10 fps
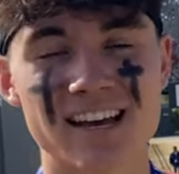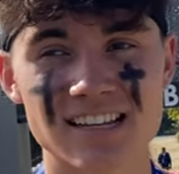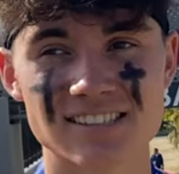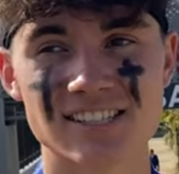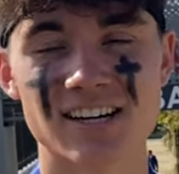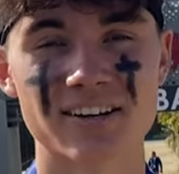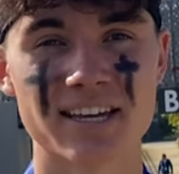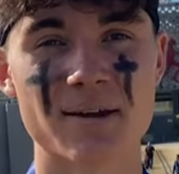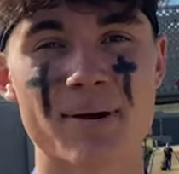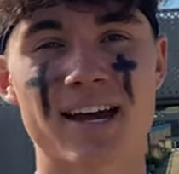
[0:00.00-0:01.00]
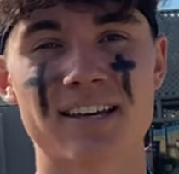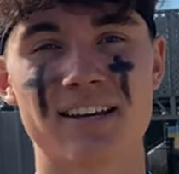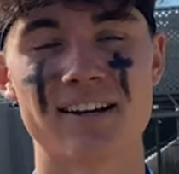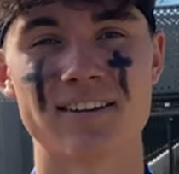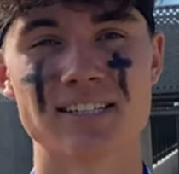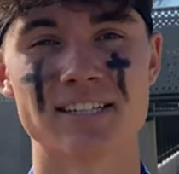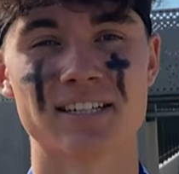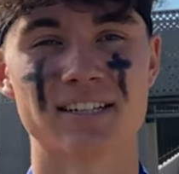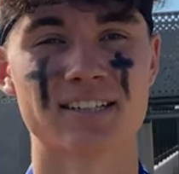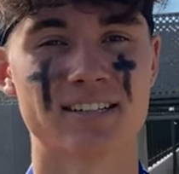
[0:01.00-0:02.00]
And so came back here this
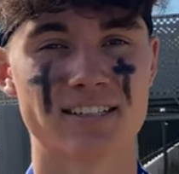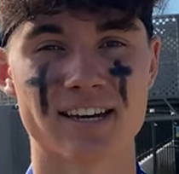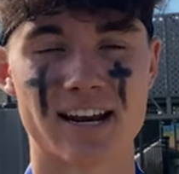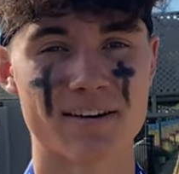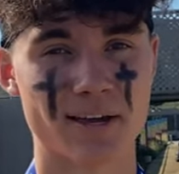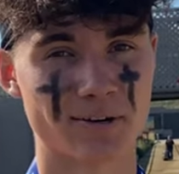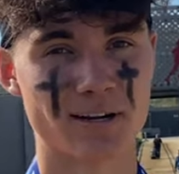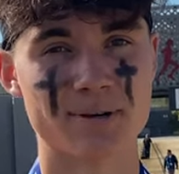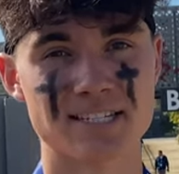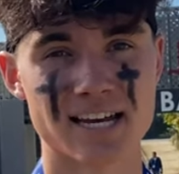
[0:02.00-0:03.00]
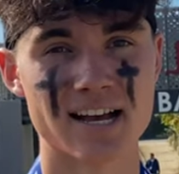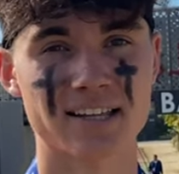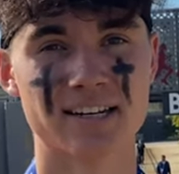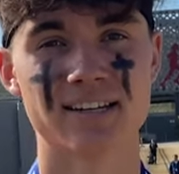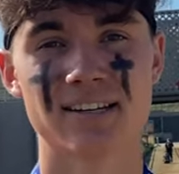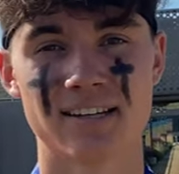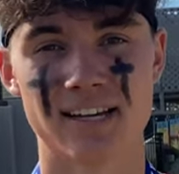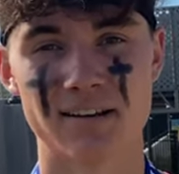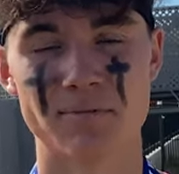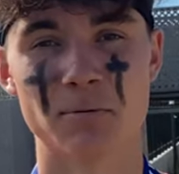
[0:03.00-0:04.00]
year, got to have that great mentality
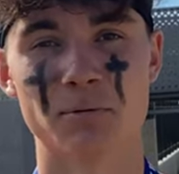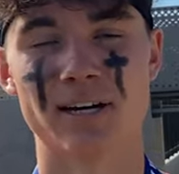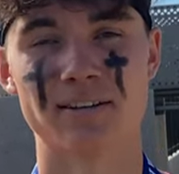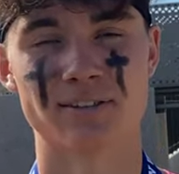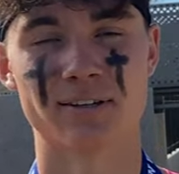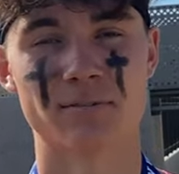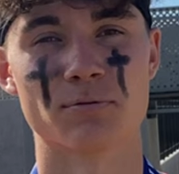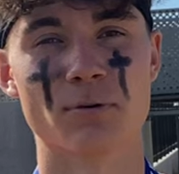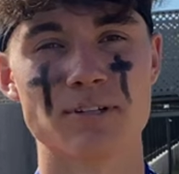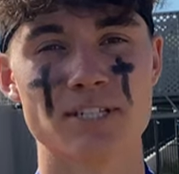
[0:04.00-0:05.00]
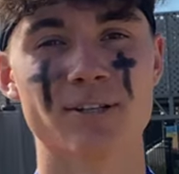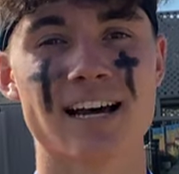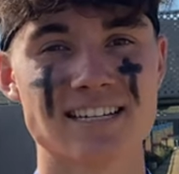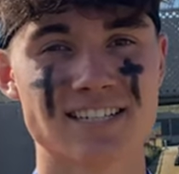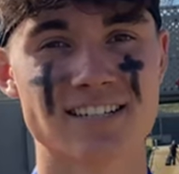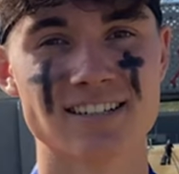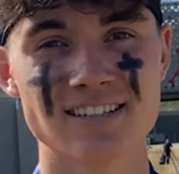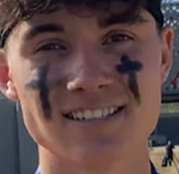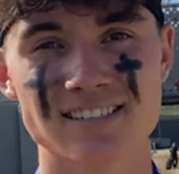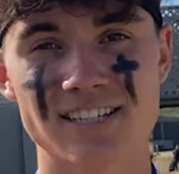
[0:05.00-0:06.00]
and remember what I was looking forward to last year.
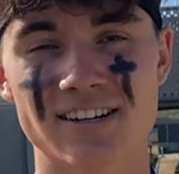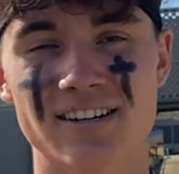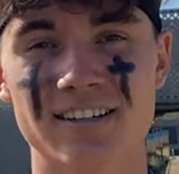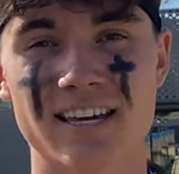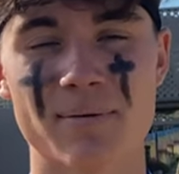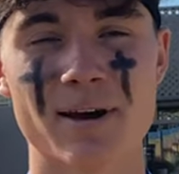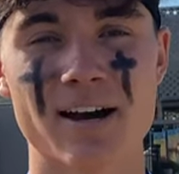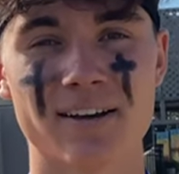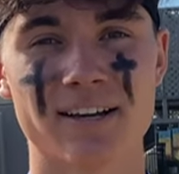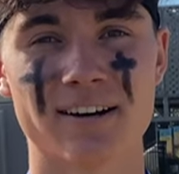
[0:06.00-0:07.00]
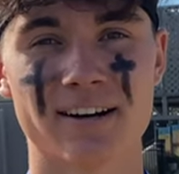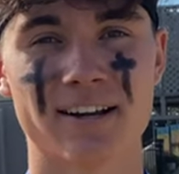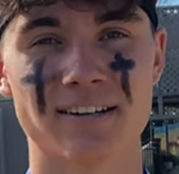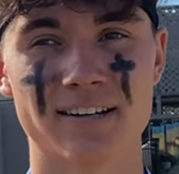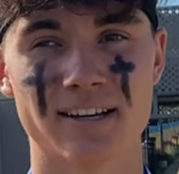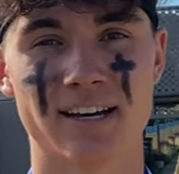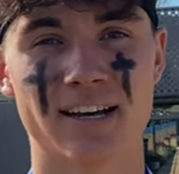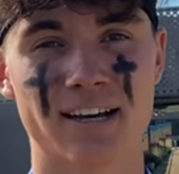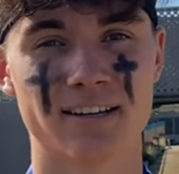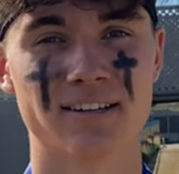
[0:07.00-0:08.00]
So came out here and
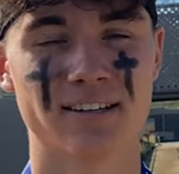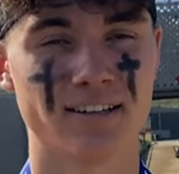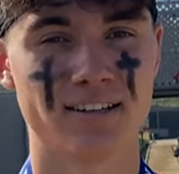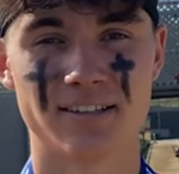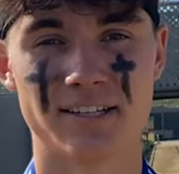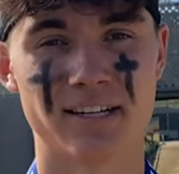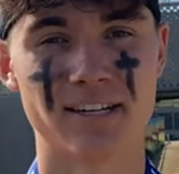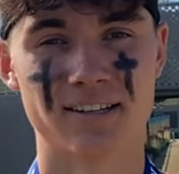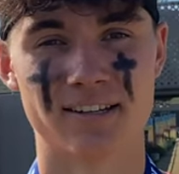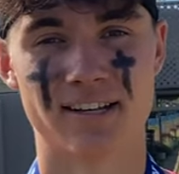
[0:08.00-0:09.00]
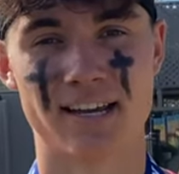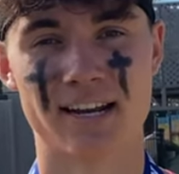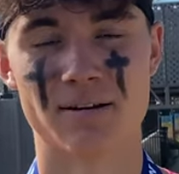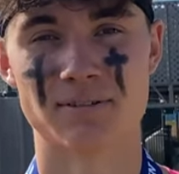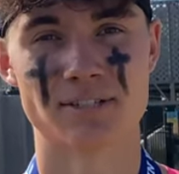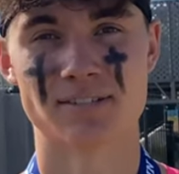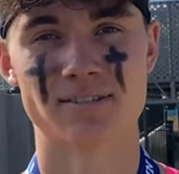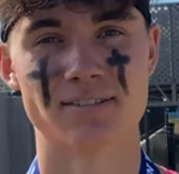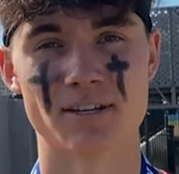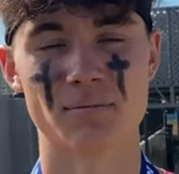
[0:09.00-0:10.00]
uh, did it, and I was just
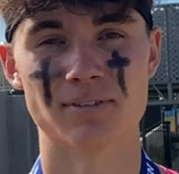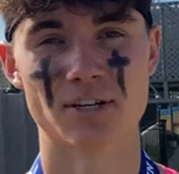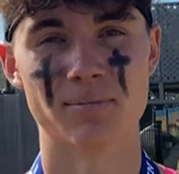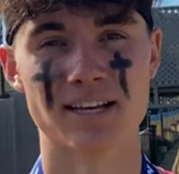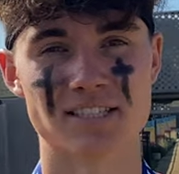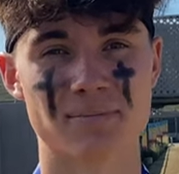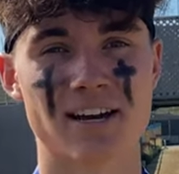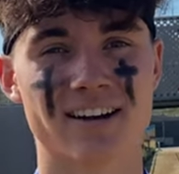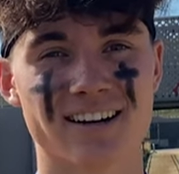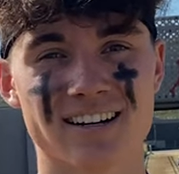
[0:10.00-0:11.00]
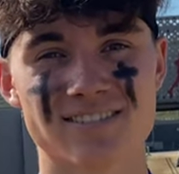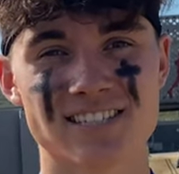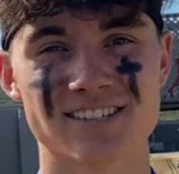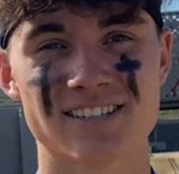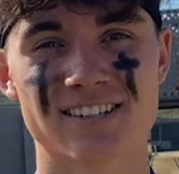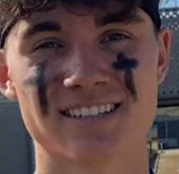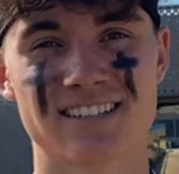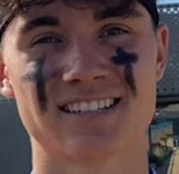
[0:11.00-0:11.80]
so, so blessed to be out here. I'm so stoked.